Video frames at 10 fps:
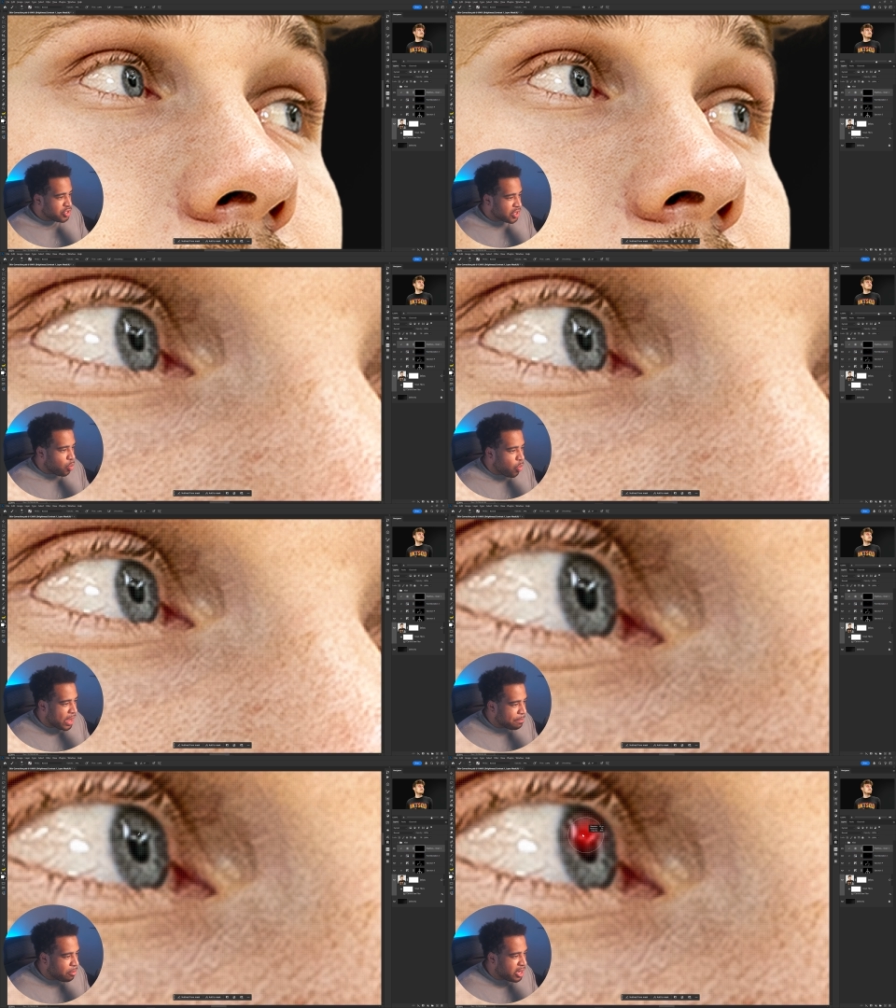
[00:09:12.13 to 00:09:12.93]
Use our
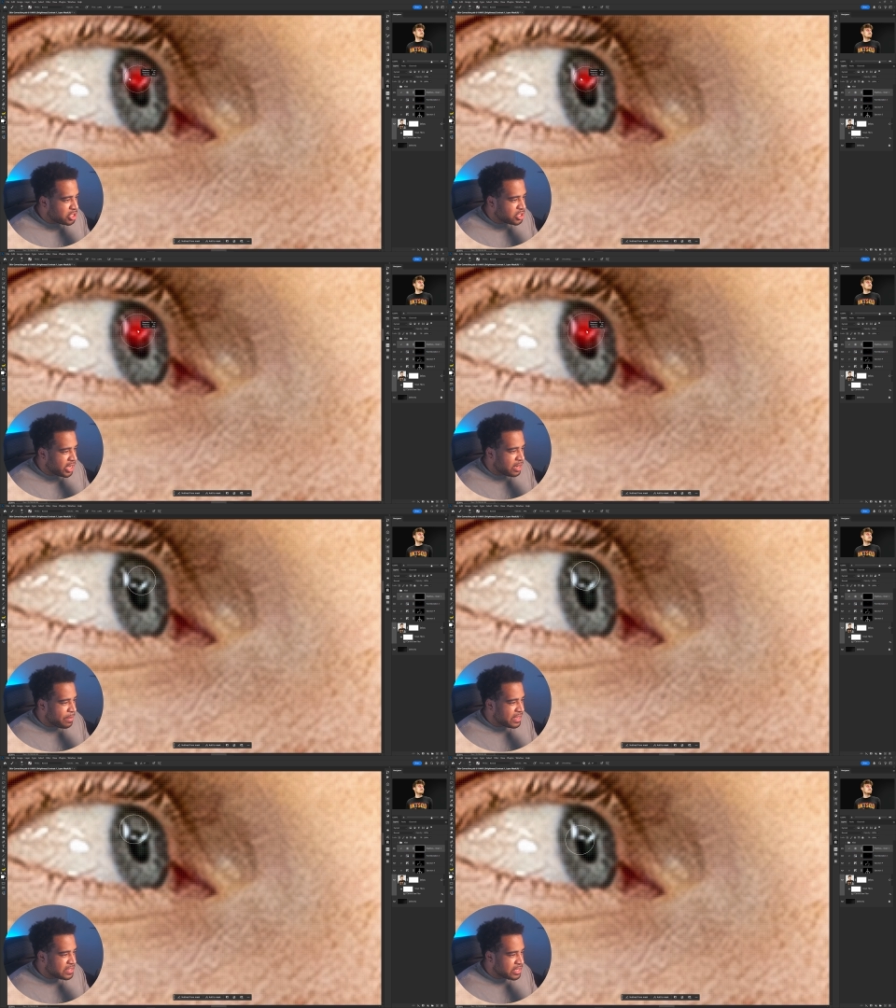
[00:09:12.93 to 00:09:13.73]
white brush and
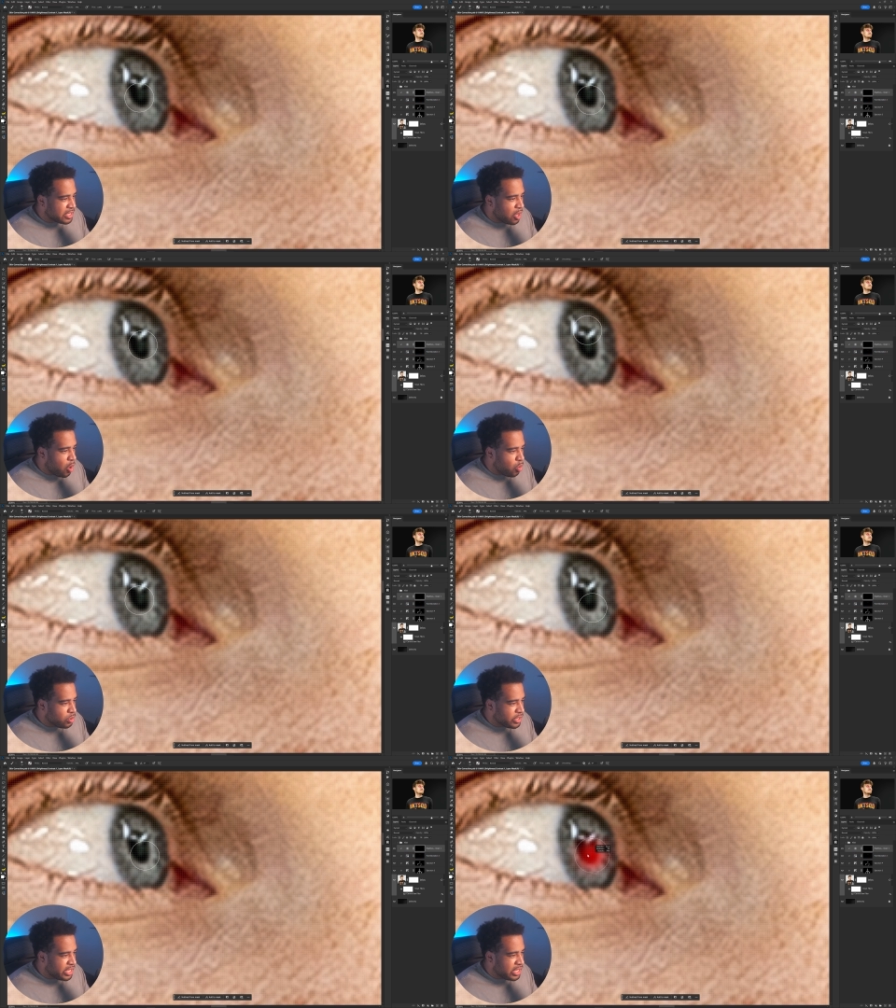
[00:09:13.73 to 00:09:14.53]
basically
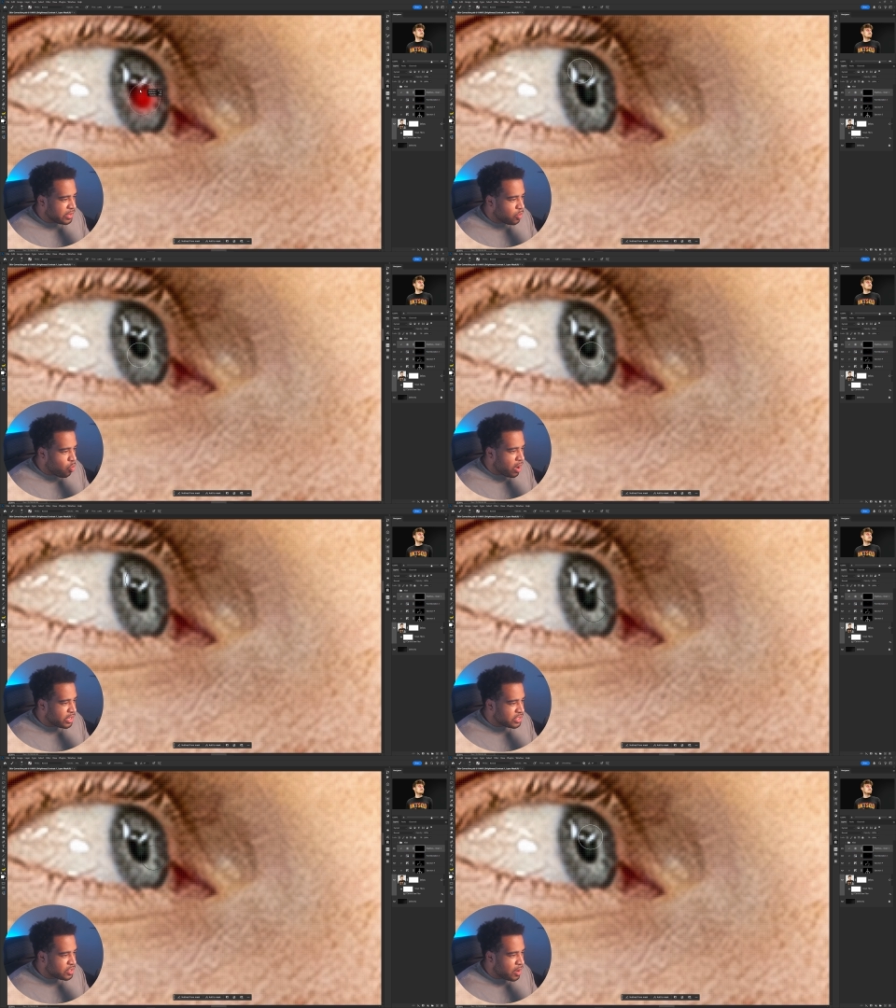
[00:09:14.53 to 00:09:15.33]
only
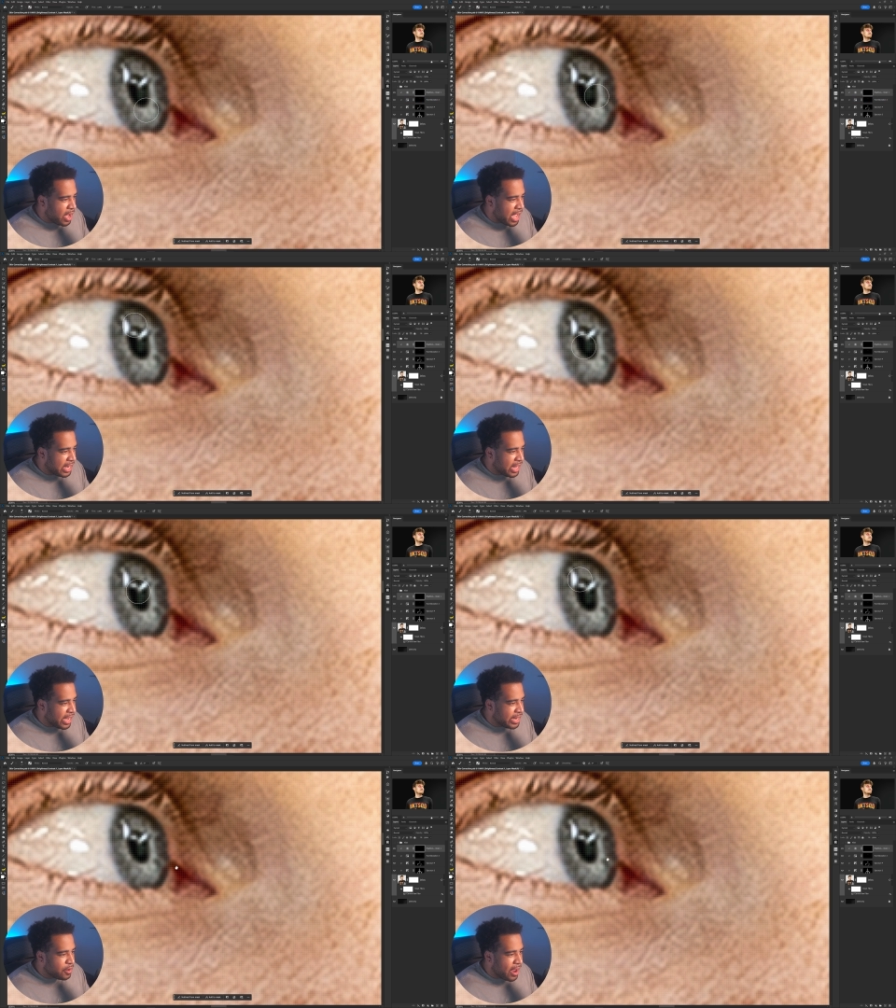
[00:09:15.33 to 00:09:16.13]
want to
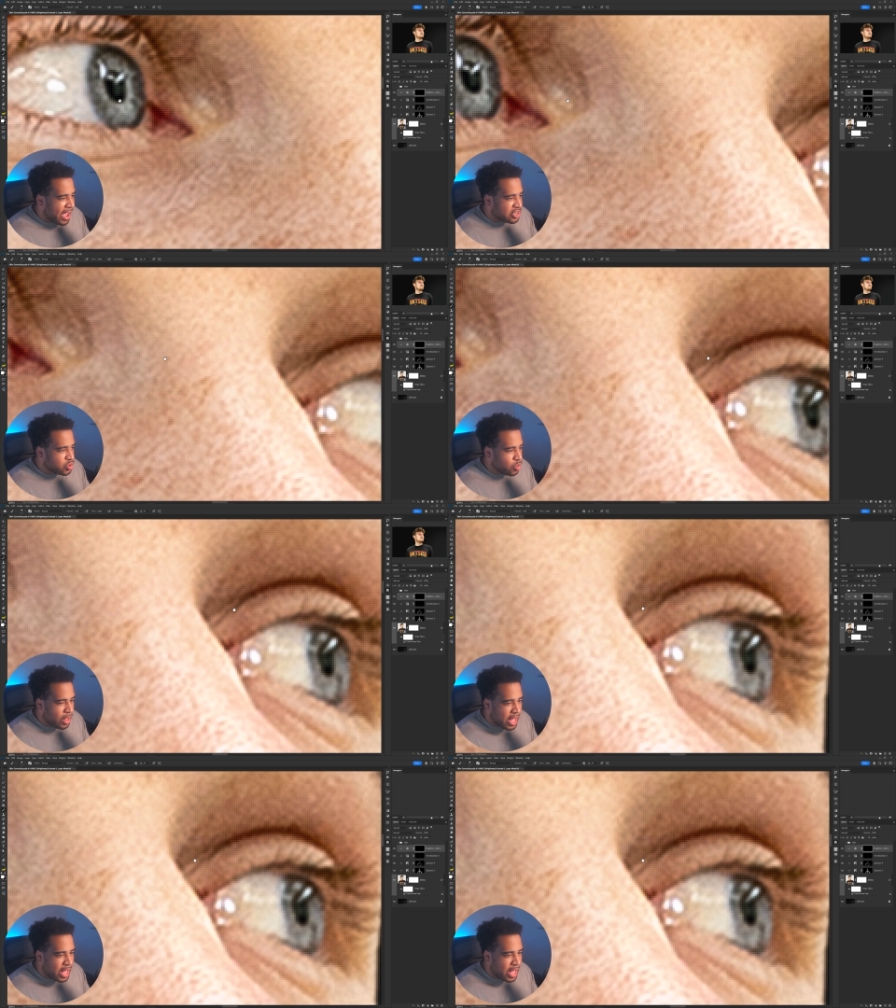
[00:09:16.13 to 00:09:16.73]
highlight their actual